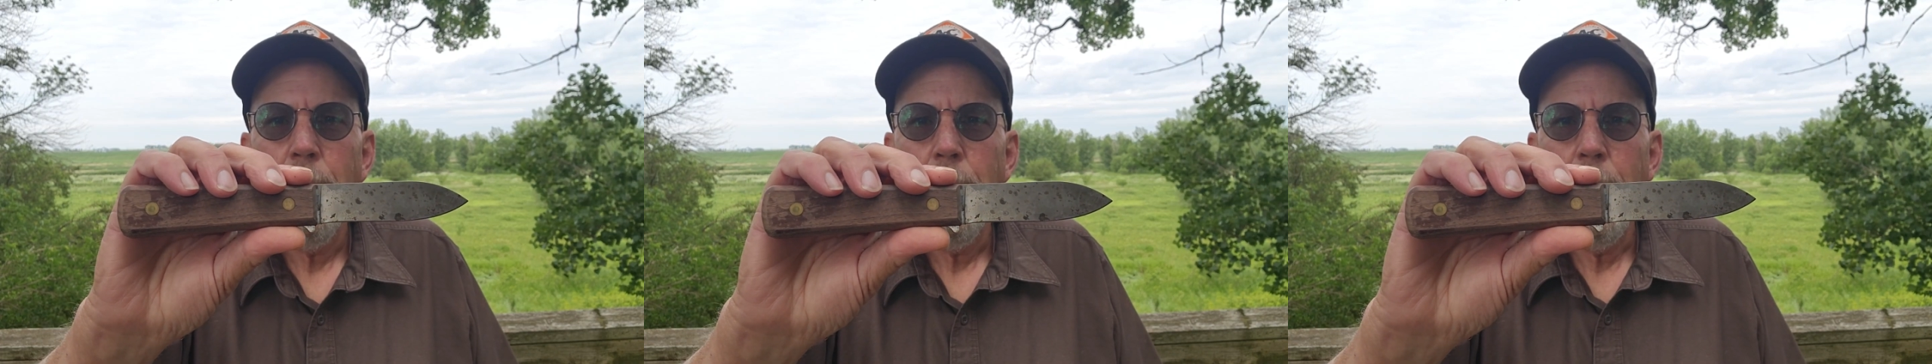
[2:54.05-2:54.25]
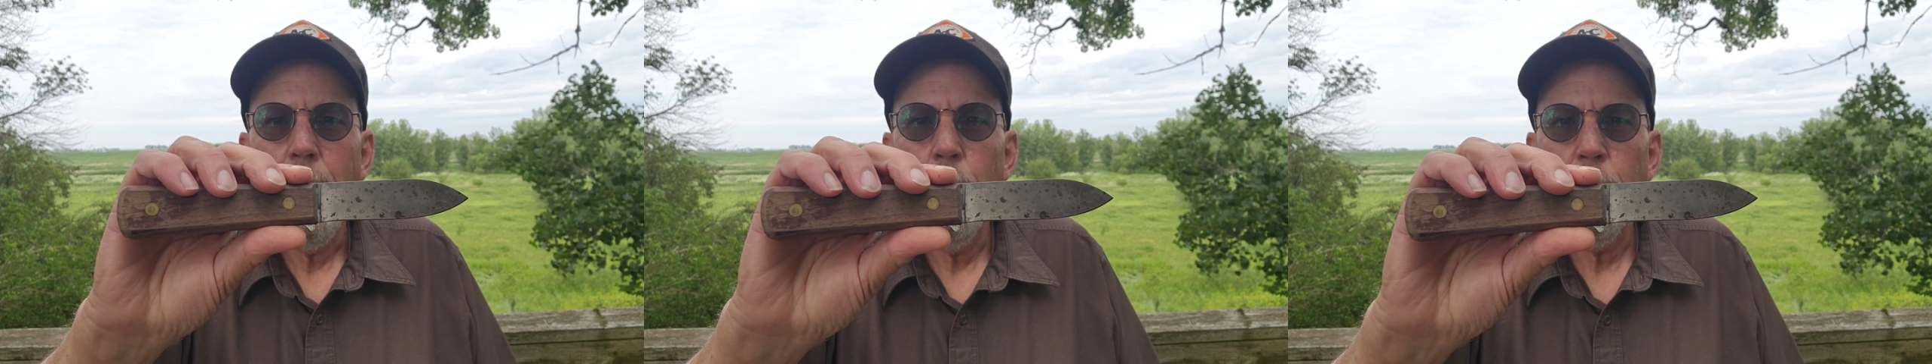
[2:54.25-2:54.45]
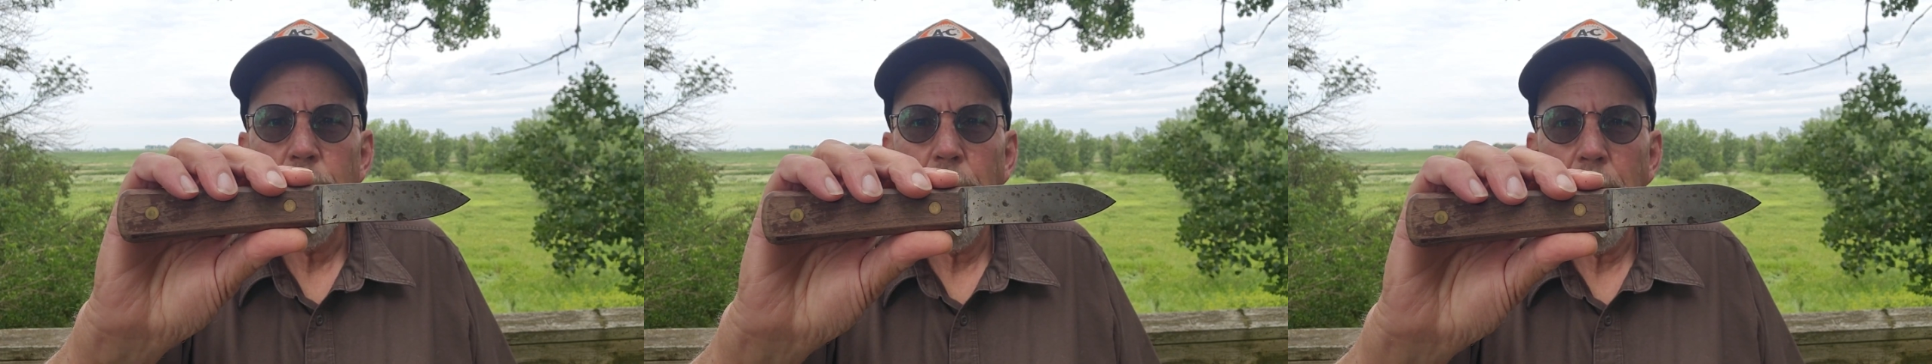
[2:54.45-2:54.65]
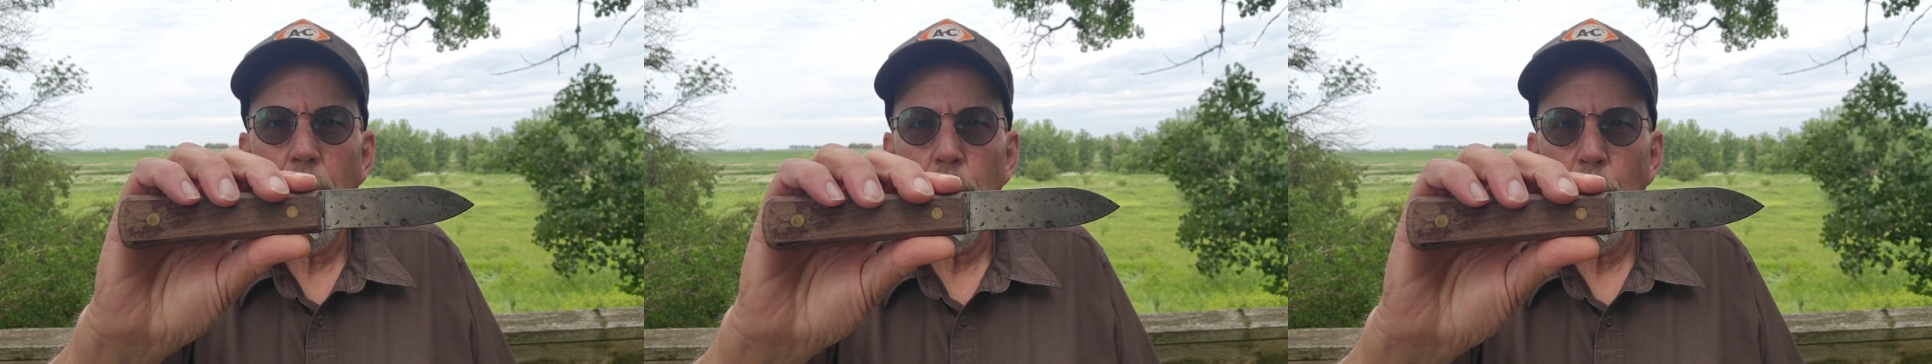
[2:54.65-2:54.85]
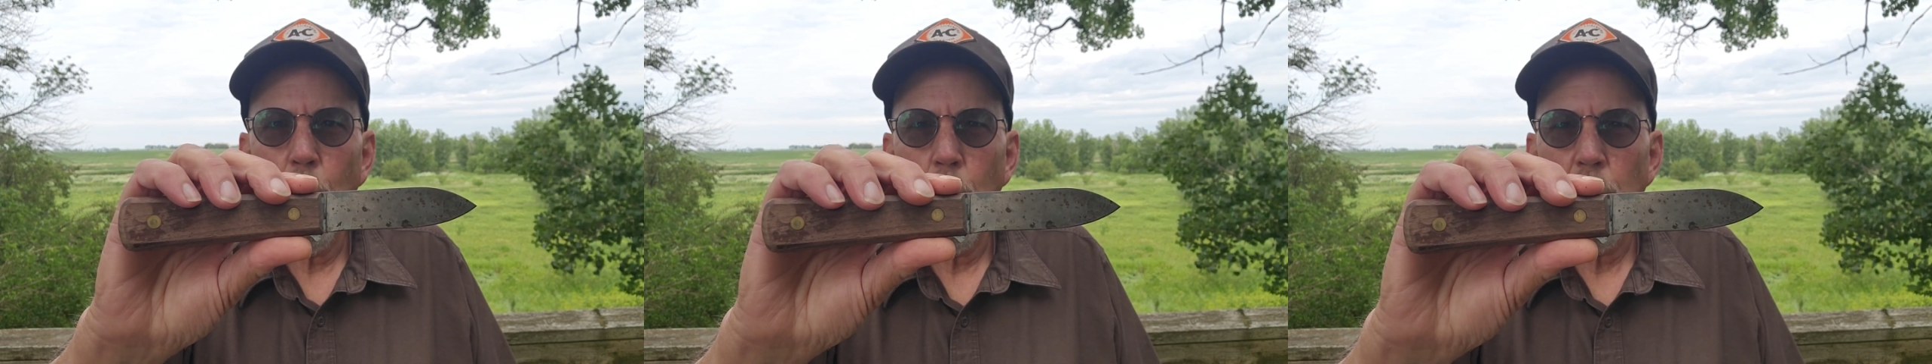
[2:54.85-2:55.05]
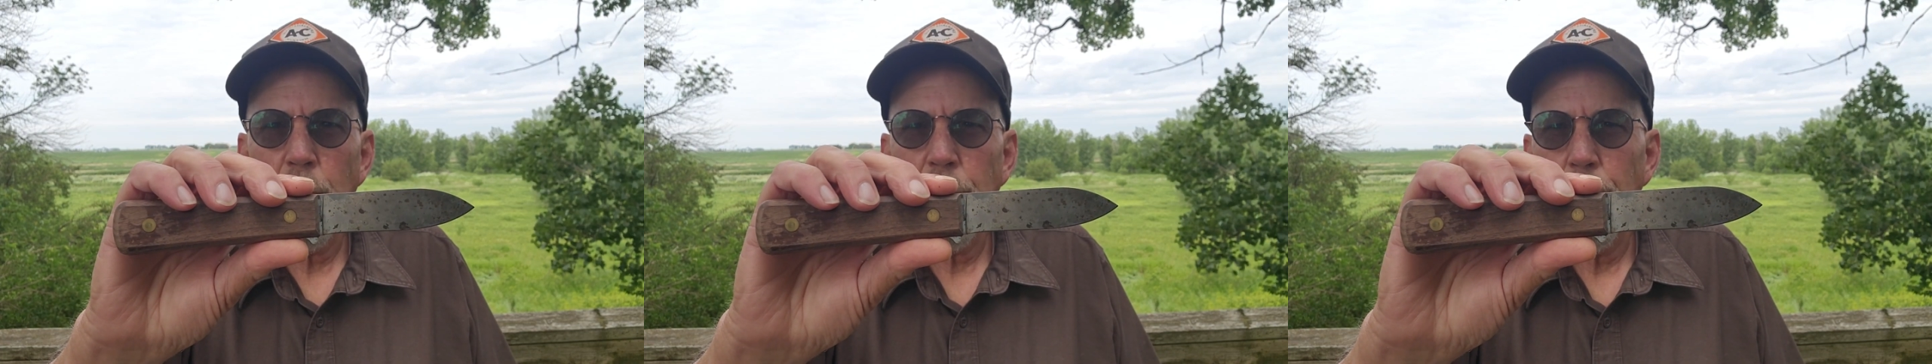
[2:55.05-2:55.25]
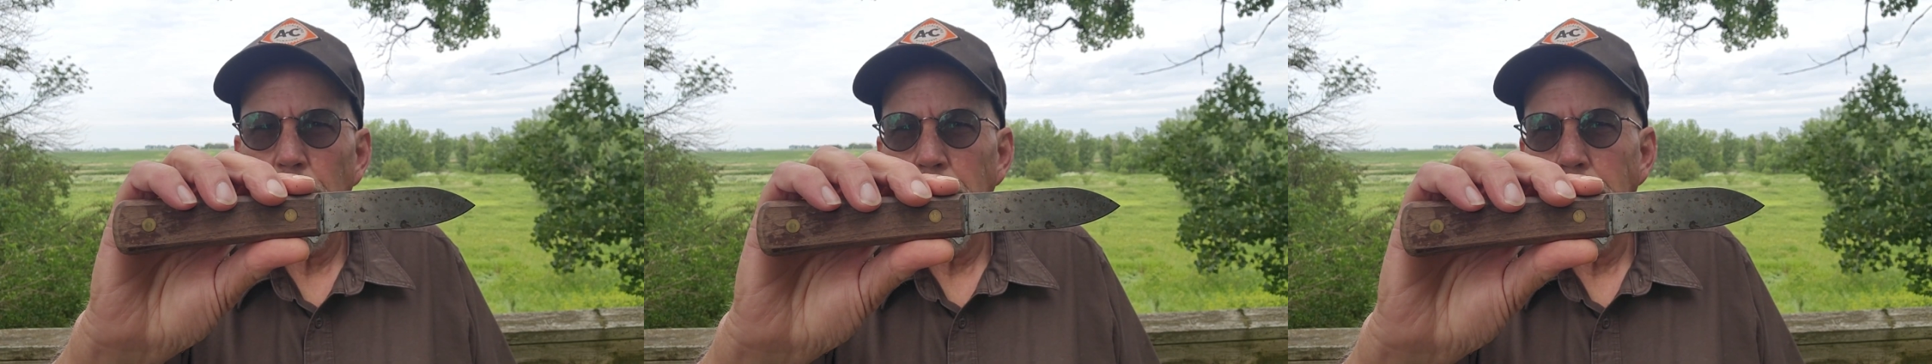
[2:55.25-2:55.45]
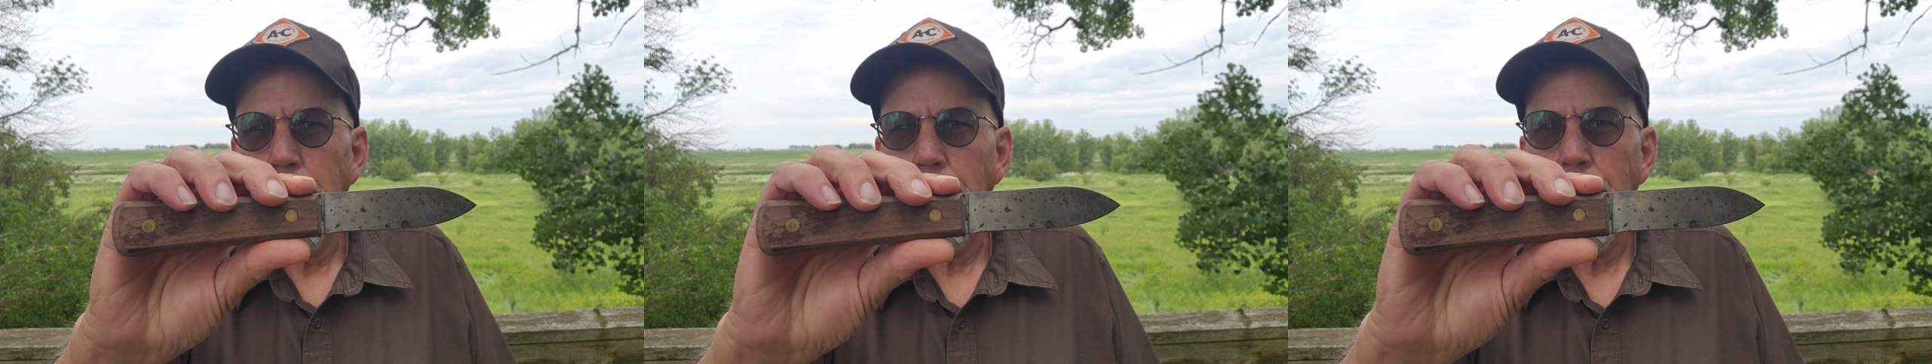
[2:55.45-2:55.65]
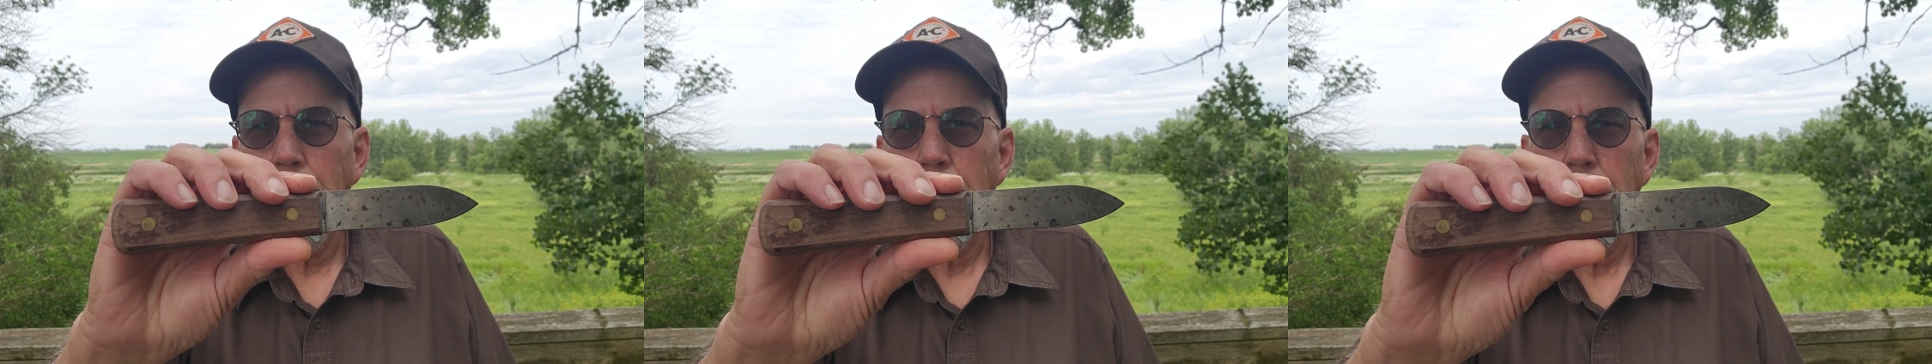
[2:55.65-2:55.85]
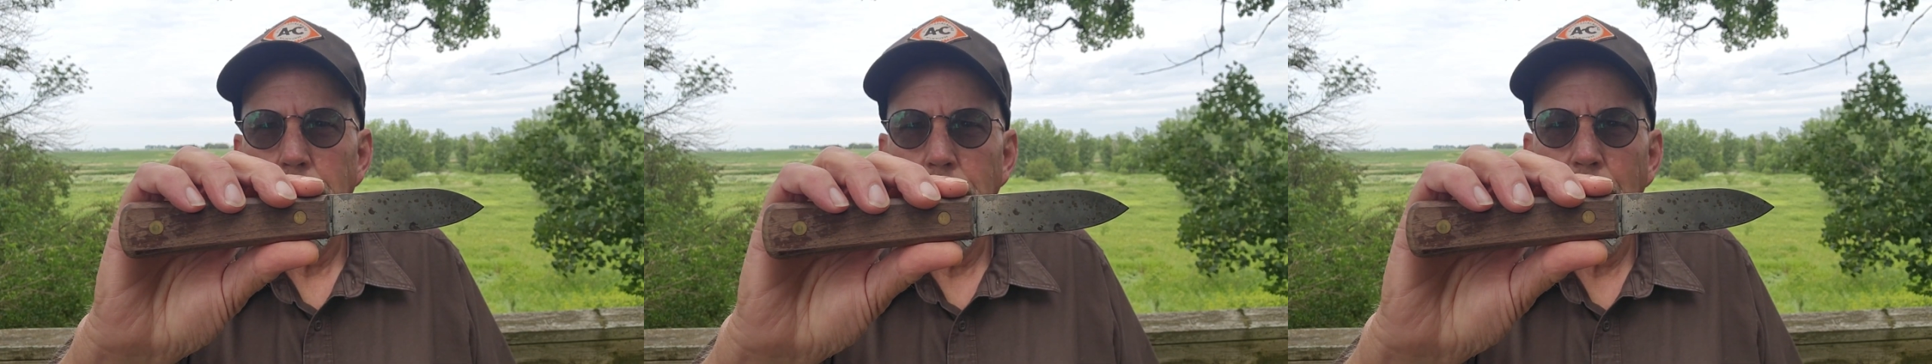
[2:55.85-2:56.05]
He was an outdoorsman and a
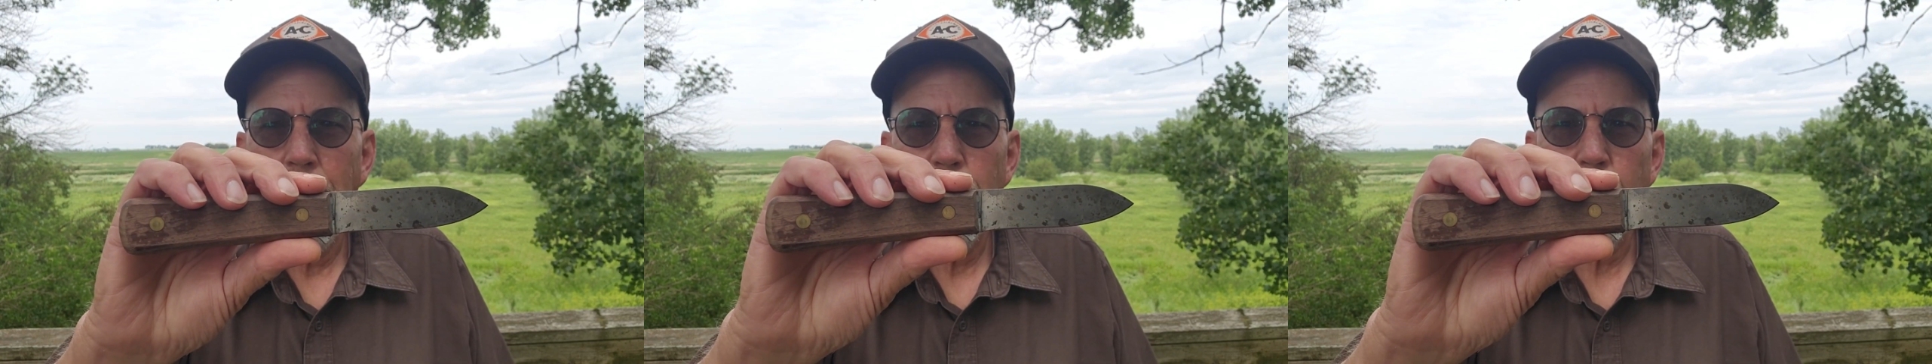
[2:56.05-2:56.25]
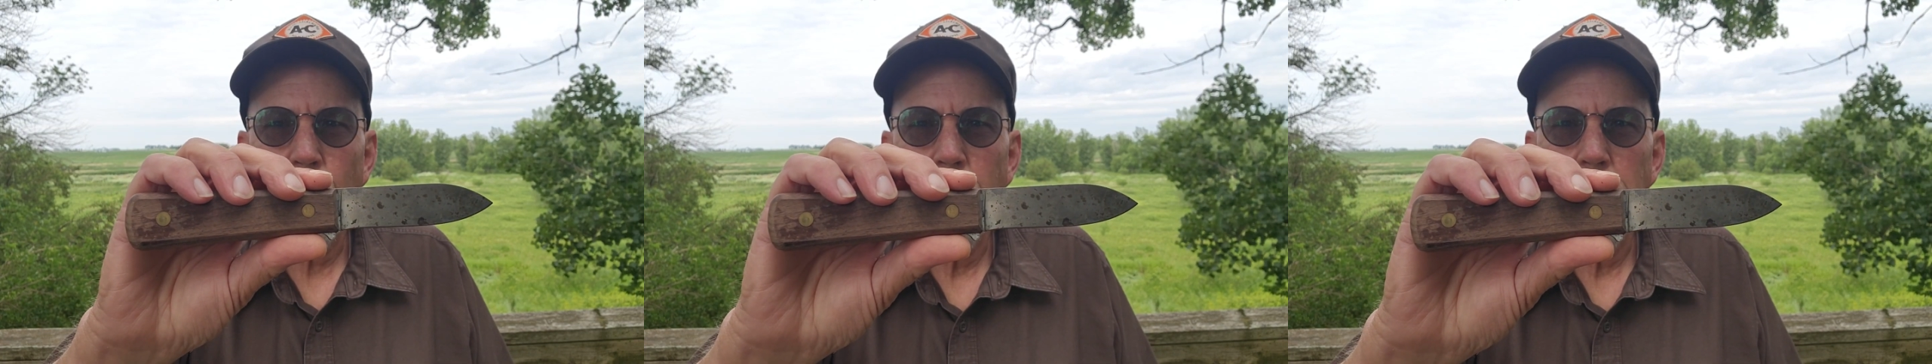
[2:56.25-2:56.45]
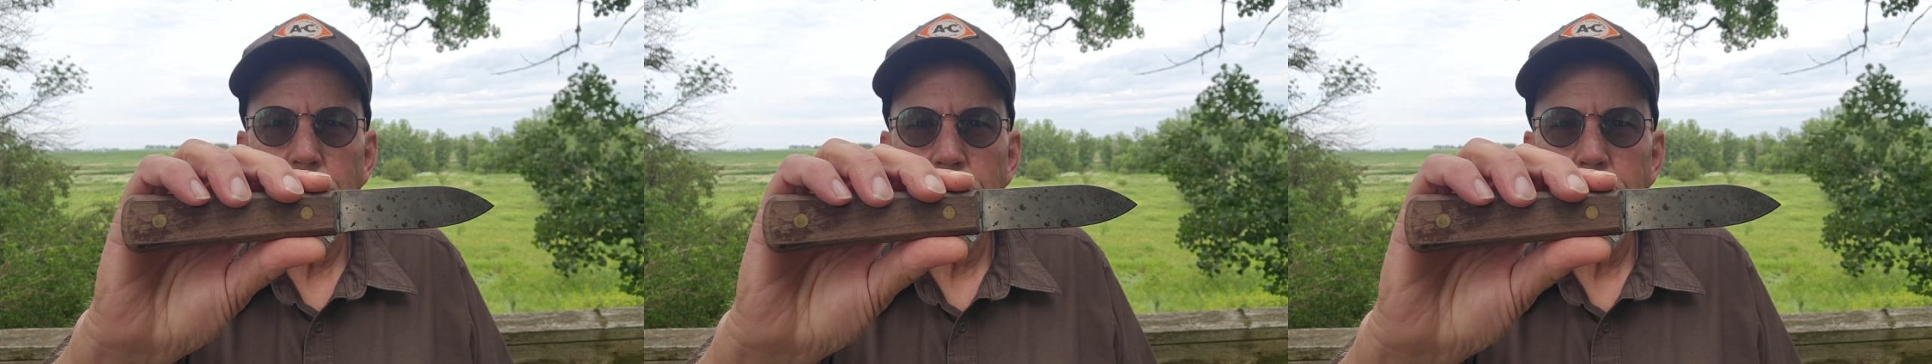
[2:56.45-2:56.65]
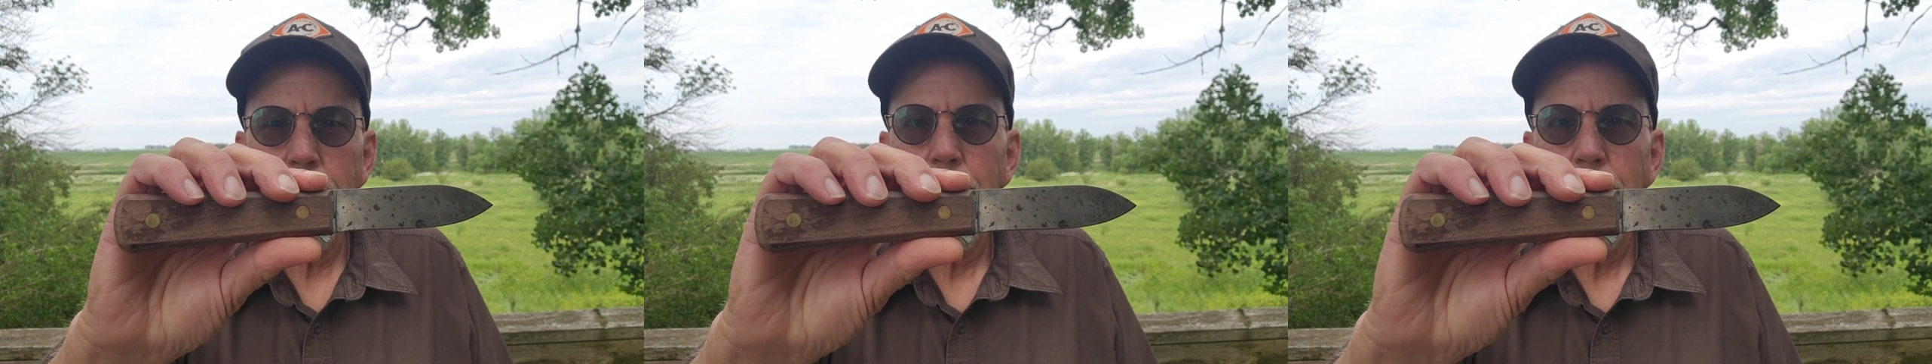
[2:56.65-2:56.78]
naturalist,